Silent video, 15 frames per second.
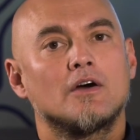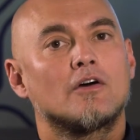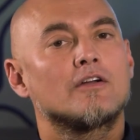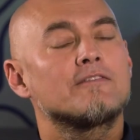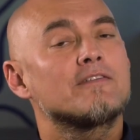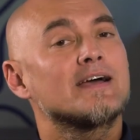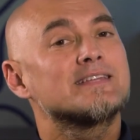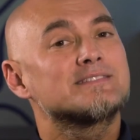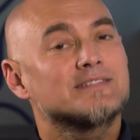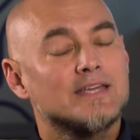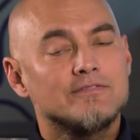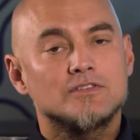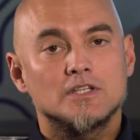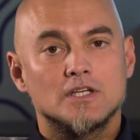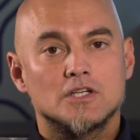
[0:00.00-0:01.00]
or to find
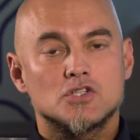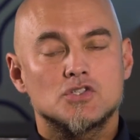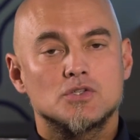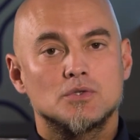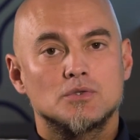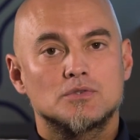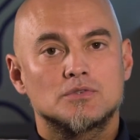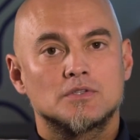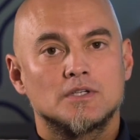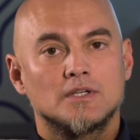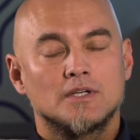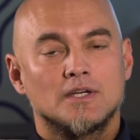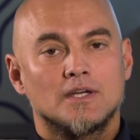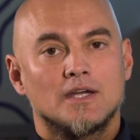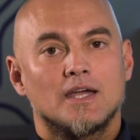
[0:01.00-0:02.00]
safety issues
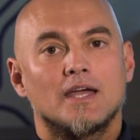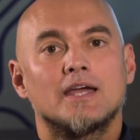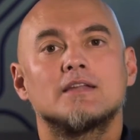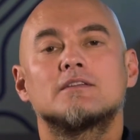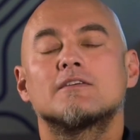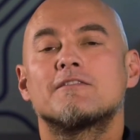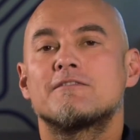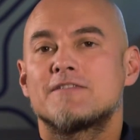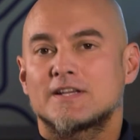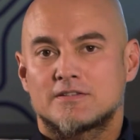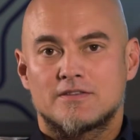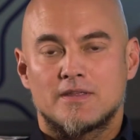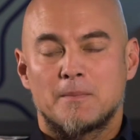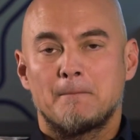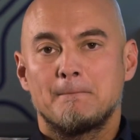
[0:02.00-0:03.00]
and to
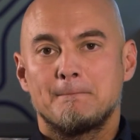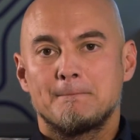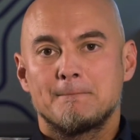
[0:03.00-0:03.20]
fix them.